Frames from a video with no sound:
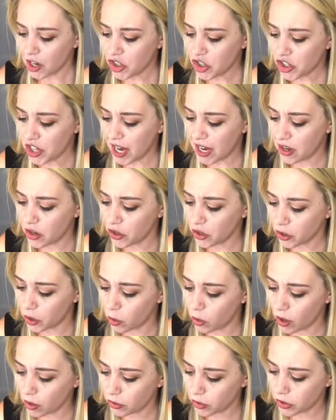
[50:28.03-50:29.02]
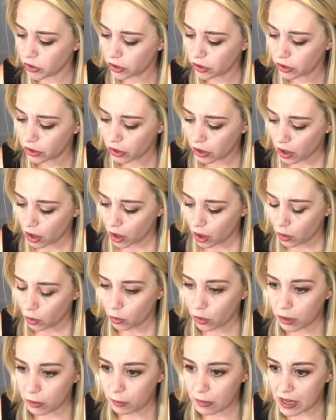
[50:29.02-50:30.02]
A Shenhe quote
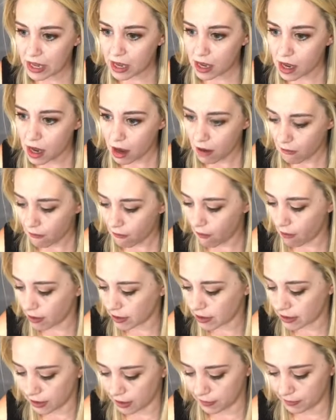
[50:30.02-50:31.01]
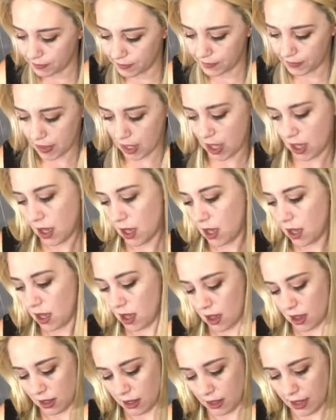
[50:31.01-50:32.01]
would be awesome
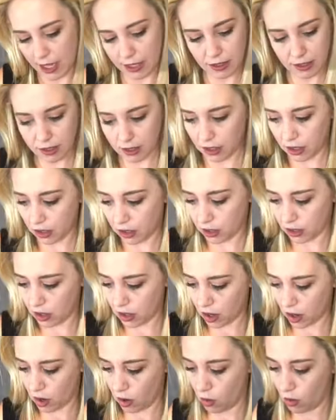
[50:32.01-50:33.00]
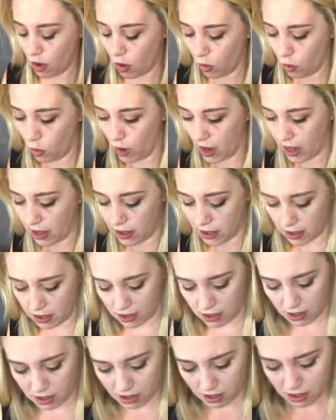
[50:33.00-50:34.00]
let's go
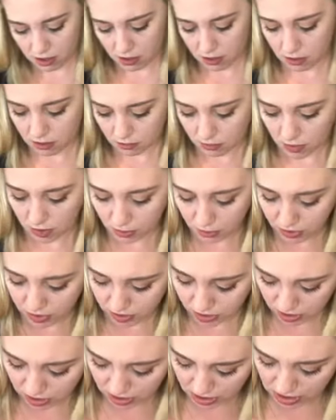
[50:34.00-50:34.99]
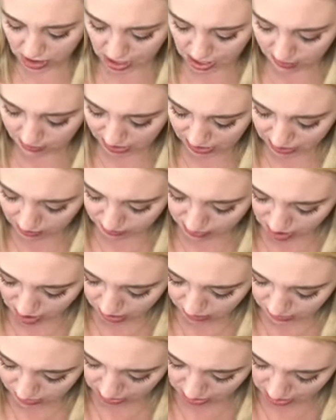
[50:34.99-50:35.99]
with, I'm going to put the name at the
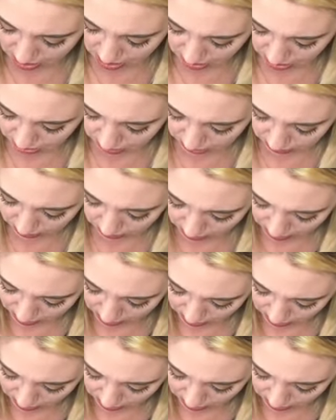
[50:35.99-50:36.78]
bottom again because I'm